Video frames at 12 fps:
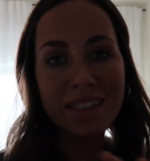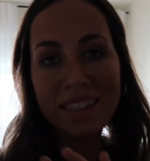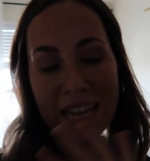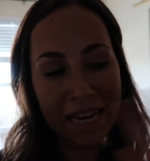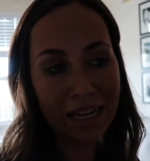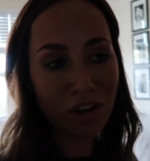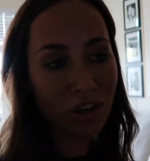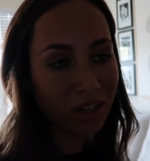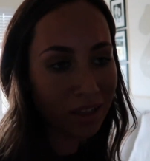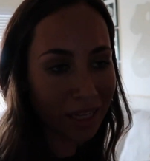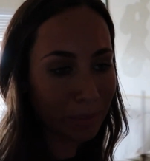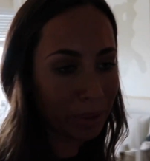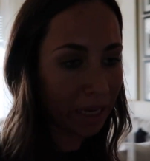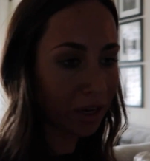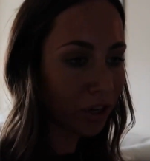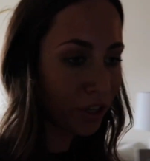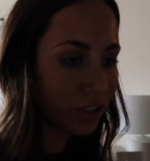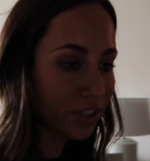saying on it, like
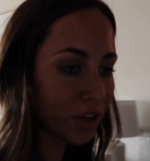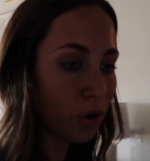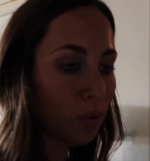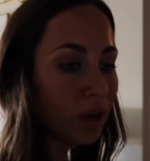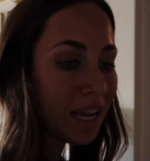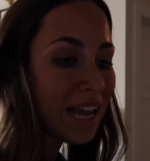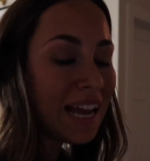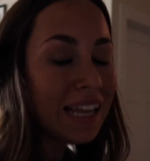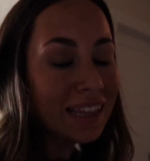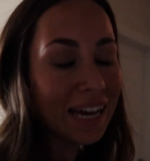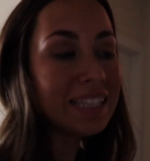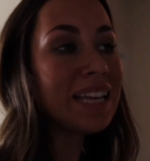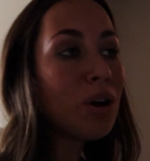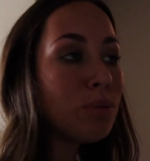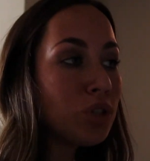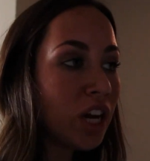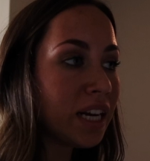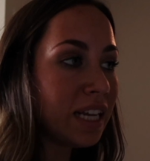banner. So that's how
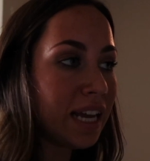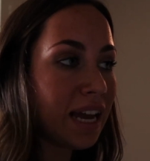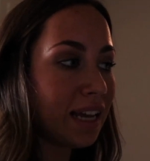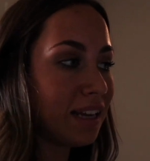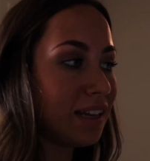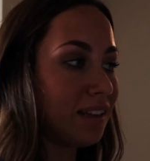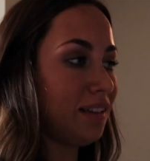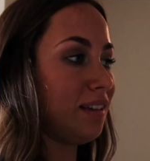I'm trying to get